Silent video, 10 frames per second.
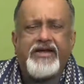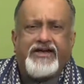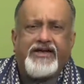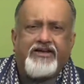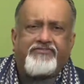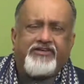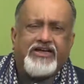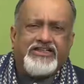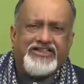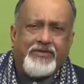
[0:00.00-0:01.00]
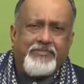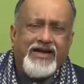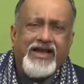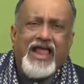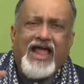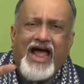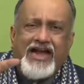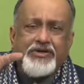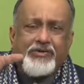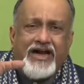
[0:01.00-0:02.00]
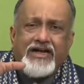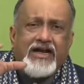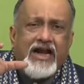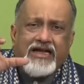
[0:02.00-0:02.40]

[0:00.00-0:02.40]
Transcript: at a different segment, and you can